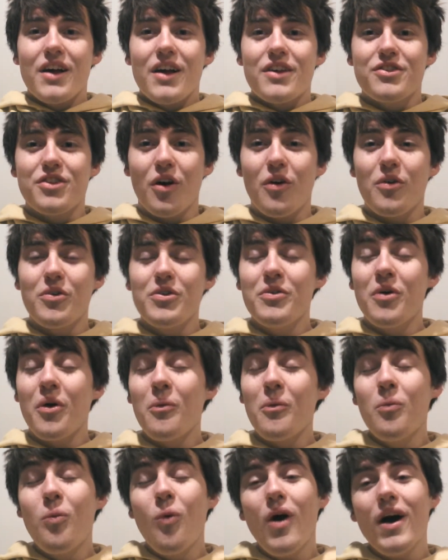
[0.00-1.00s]
So,
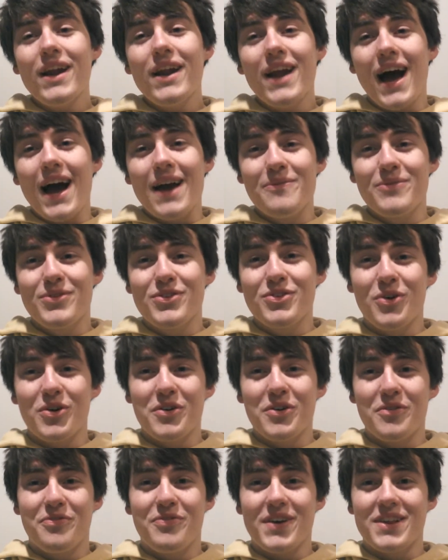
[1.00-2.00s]
one, I'm
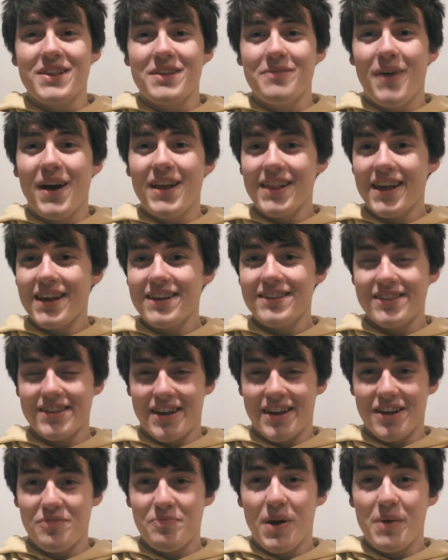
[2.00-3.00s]
sort of fixing my
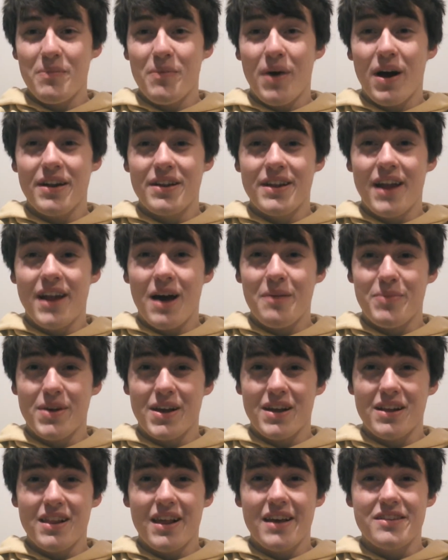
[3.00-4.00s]
laziness by not
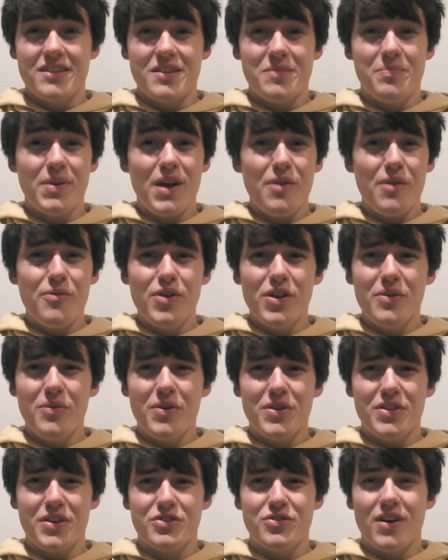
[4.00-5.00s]
being lazy, but I really
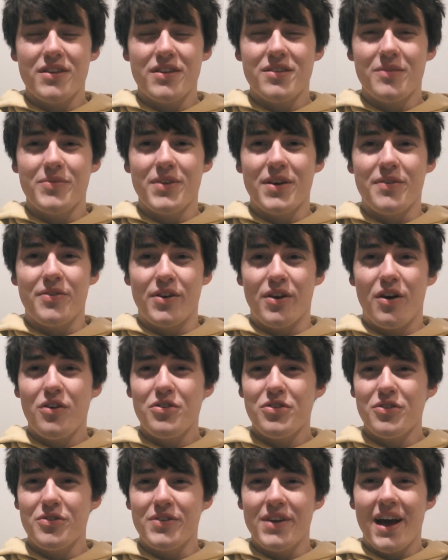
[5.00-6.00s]
want to try something different.
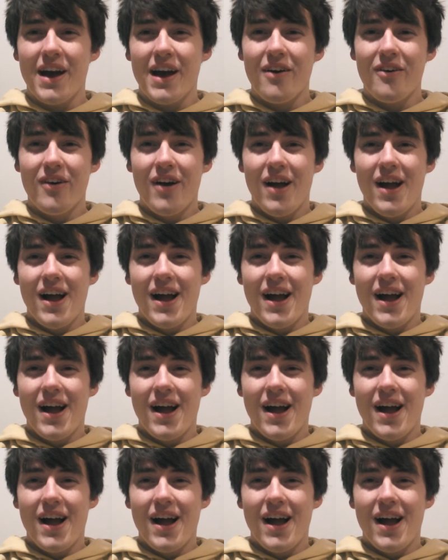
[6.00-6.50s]
Also, now